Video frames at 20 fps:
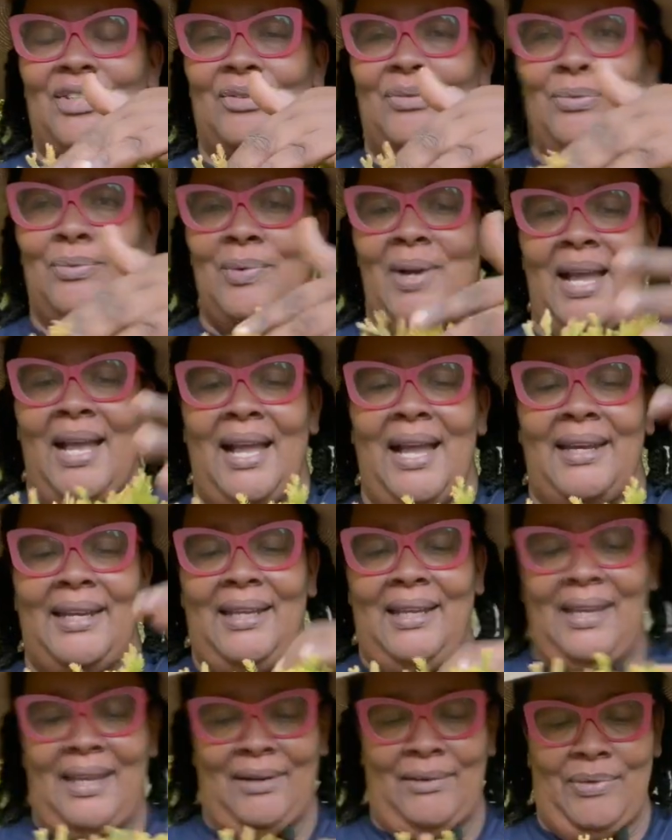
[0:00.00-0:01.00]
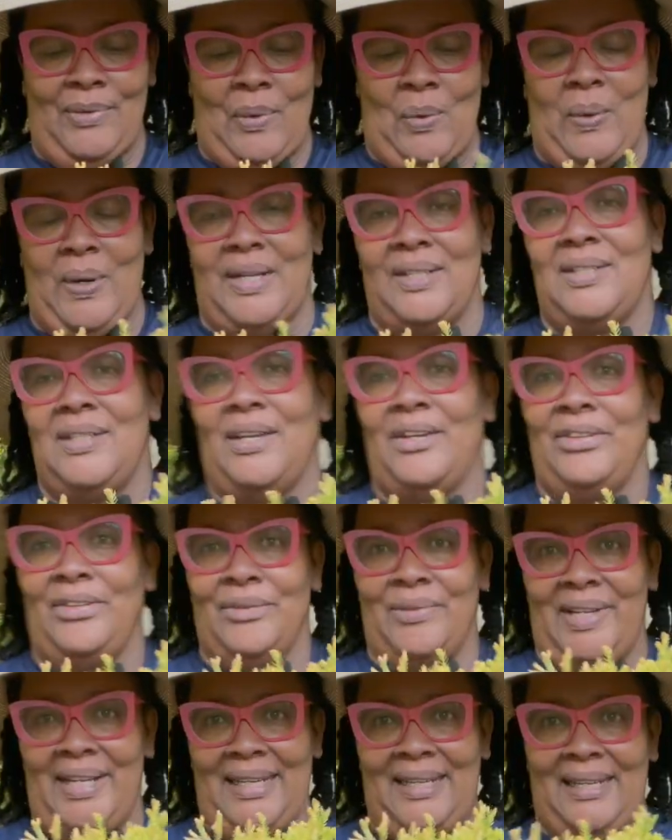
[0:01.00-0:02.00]
of red, and of course,
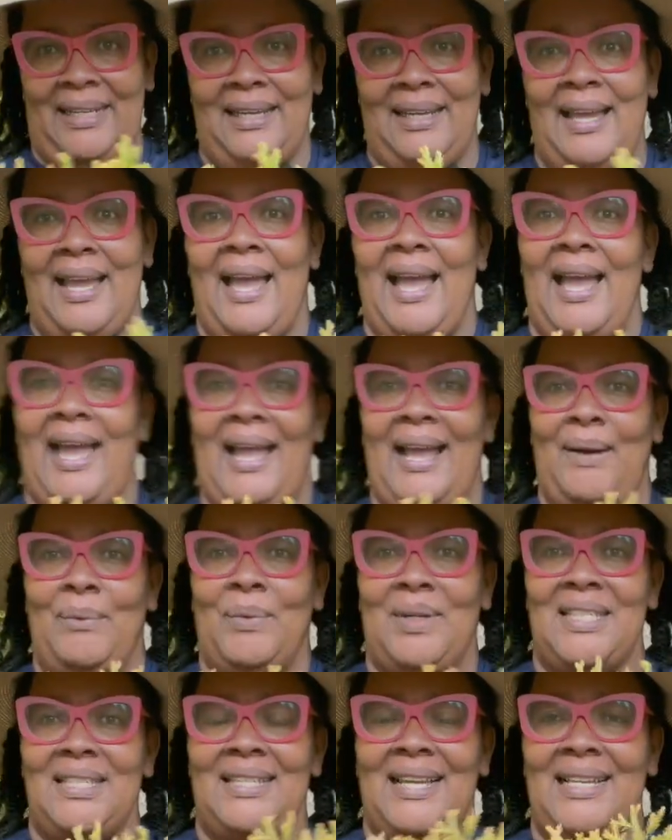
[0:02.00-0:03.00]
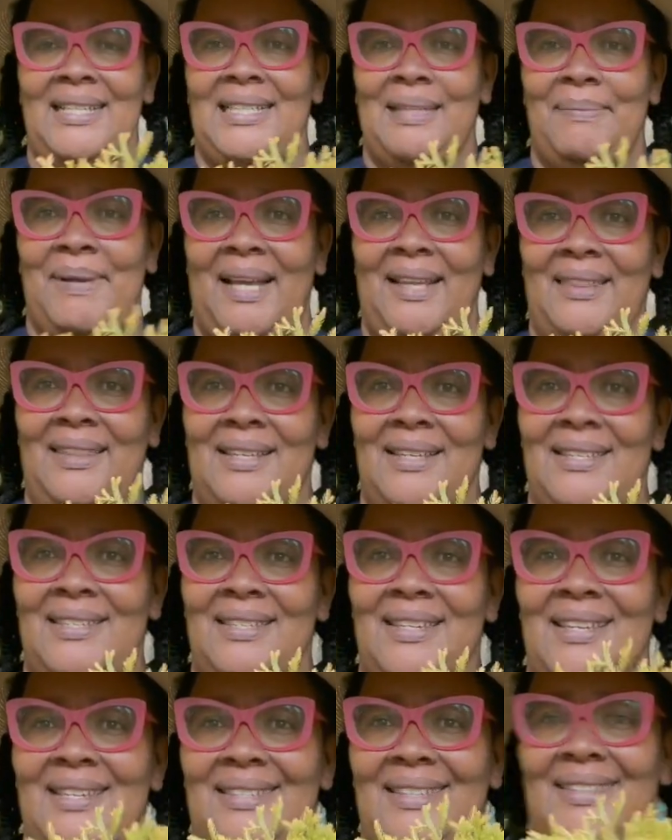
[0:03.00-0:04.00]
green. And what's nice about
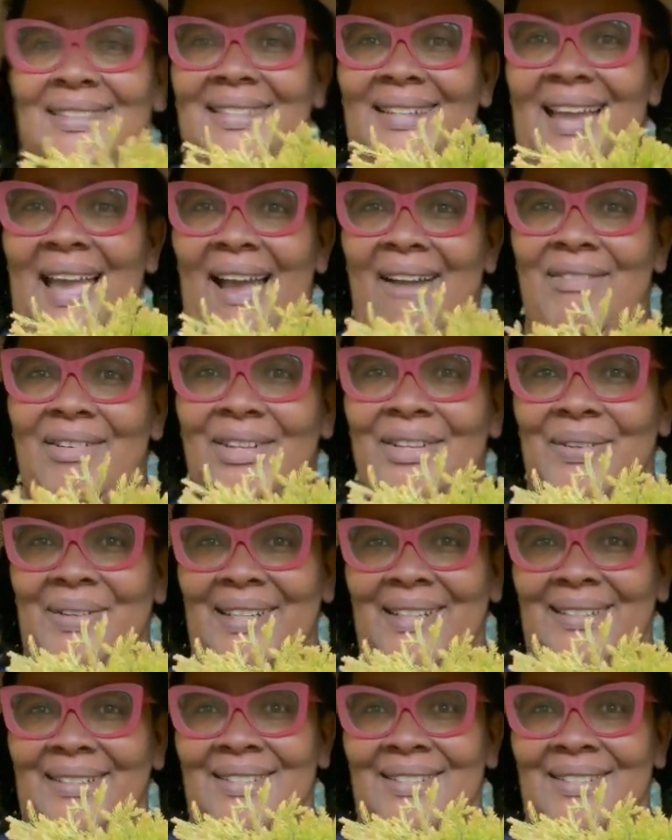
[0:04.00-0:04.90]
this is it's an evergreen.